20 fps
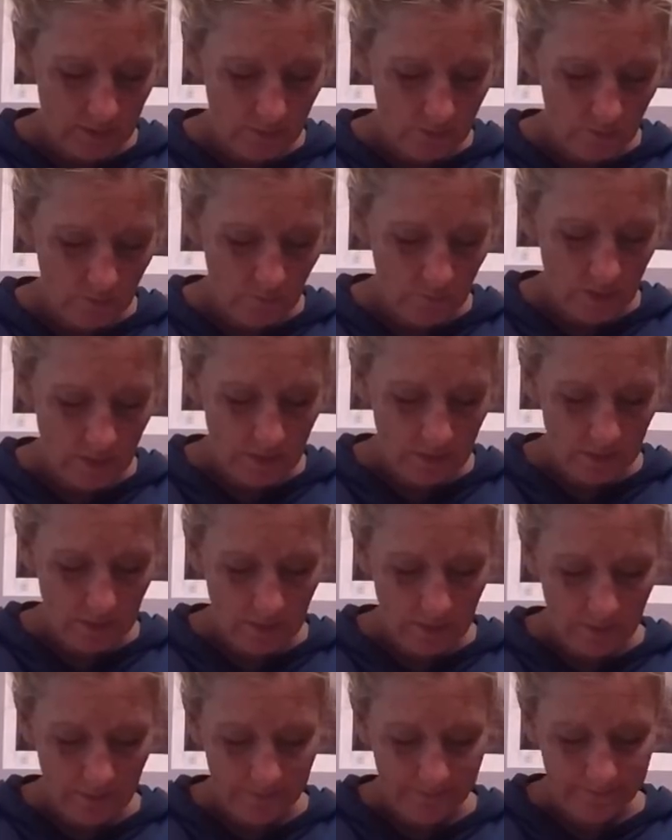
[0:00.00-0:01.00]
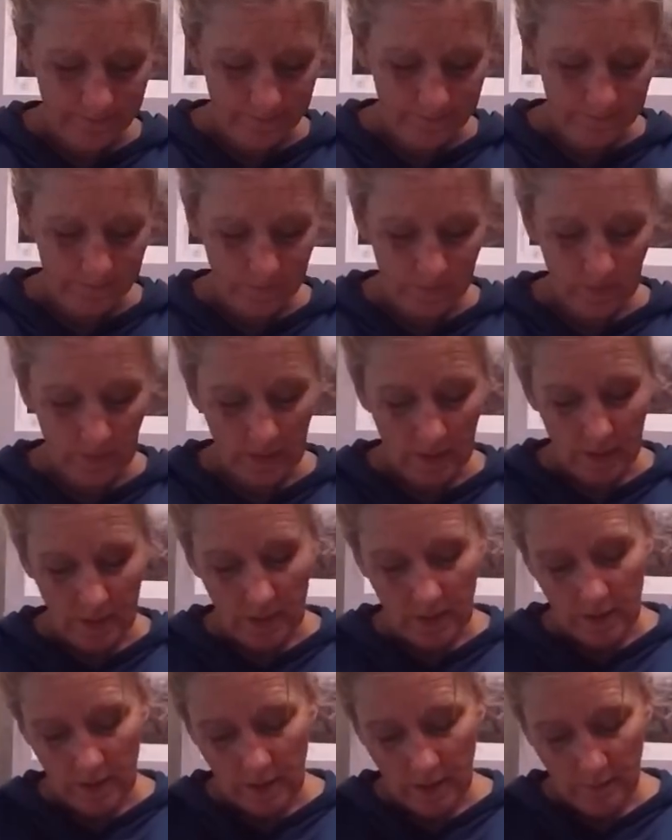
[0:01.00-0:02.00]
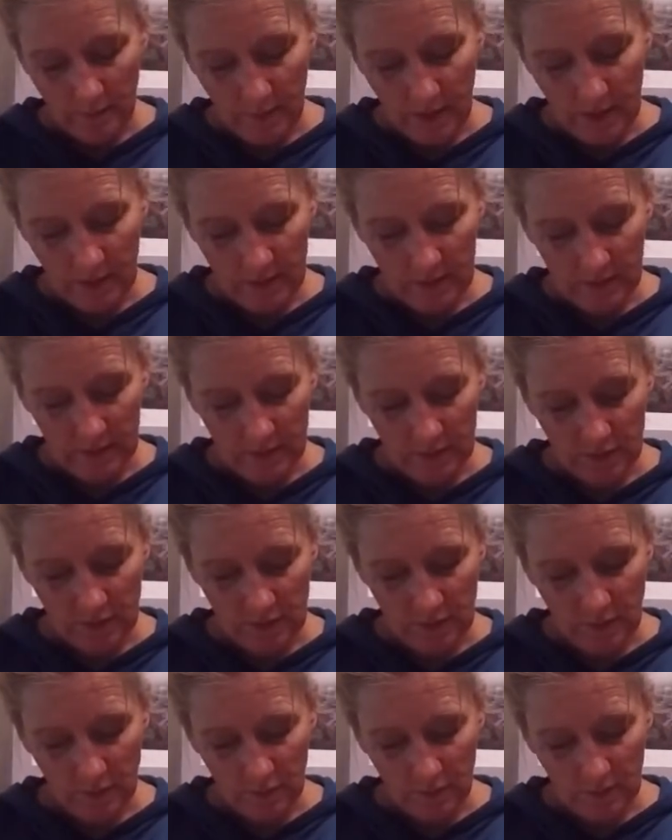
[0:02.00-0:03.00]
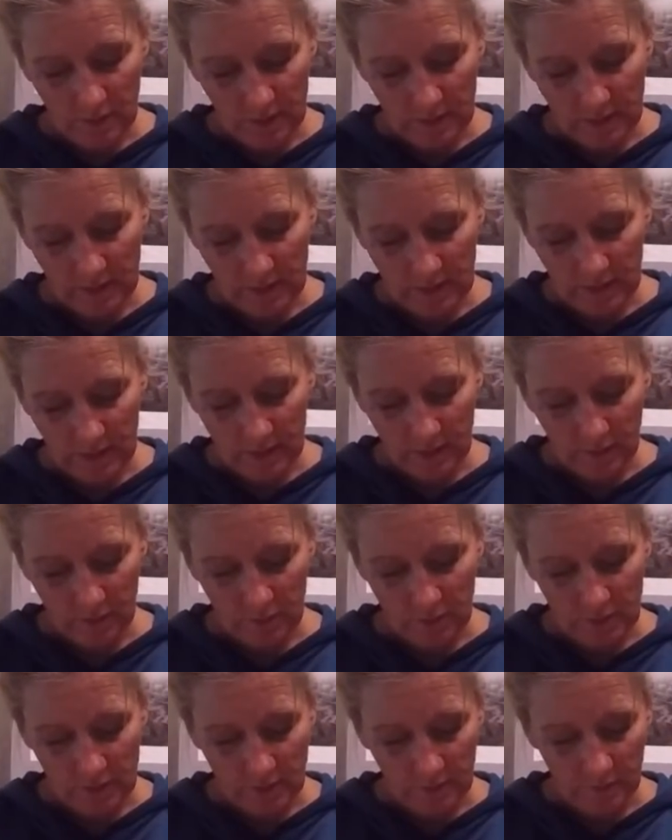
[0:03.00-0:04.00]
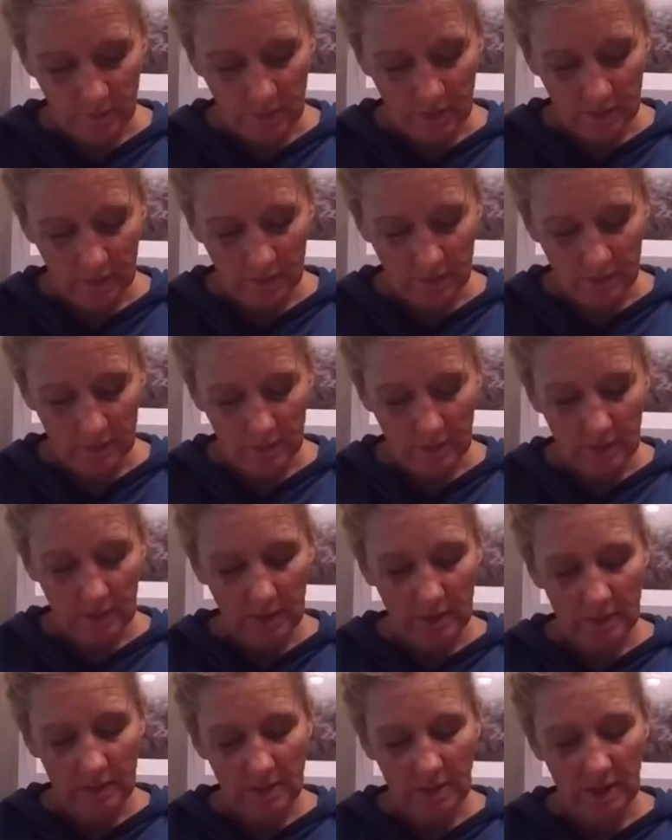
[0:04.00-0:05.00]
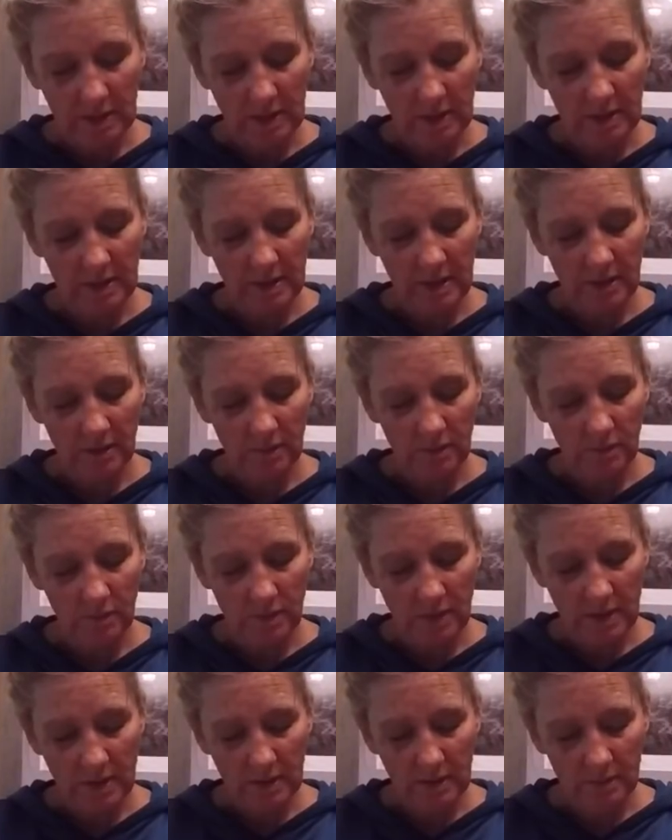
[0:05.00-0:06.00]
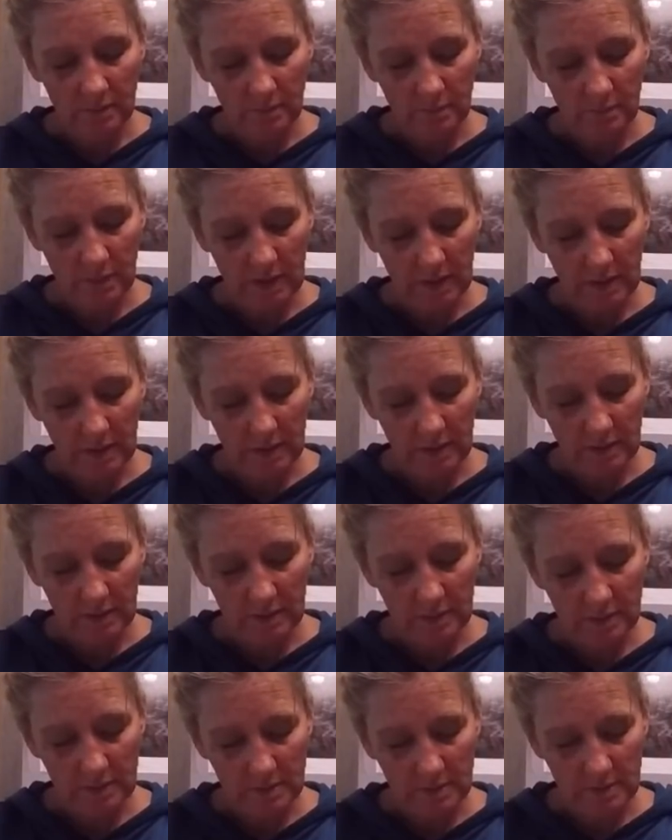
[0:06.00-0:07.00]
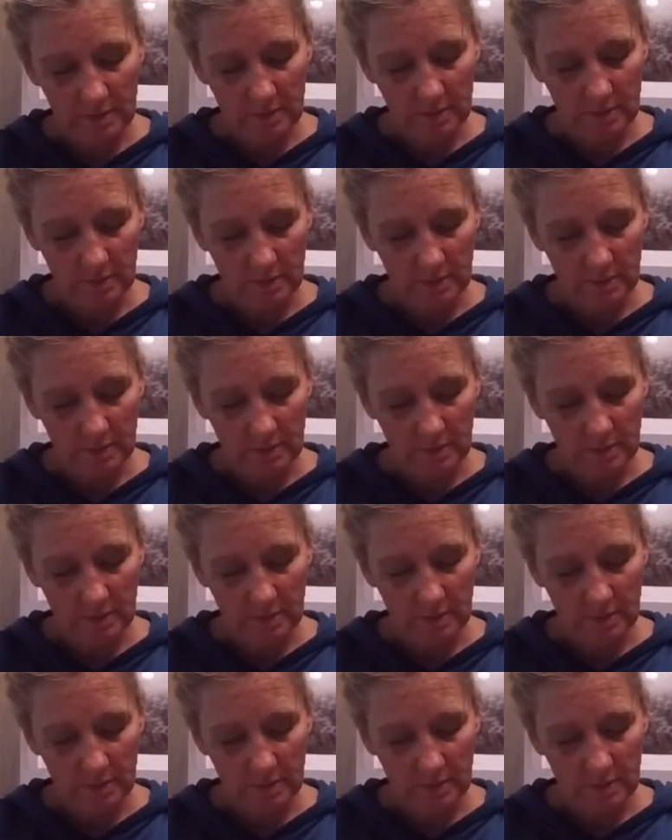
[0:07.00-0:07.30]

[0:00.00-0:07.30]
want I might need to sew this down or something to get it out of the way, because